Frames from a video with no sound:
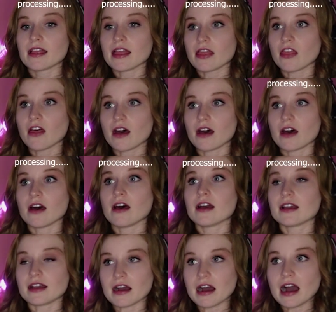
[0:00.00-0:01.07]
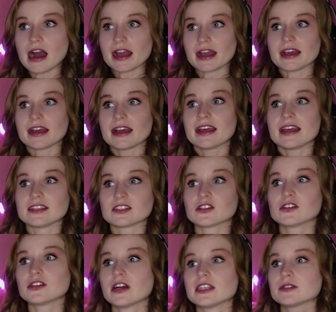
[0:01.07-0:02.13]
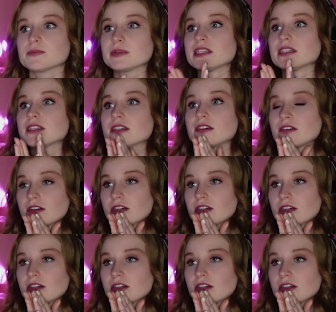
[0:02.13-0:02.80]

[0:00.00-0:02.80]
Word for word: the guy is her husband,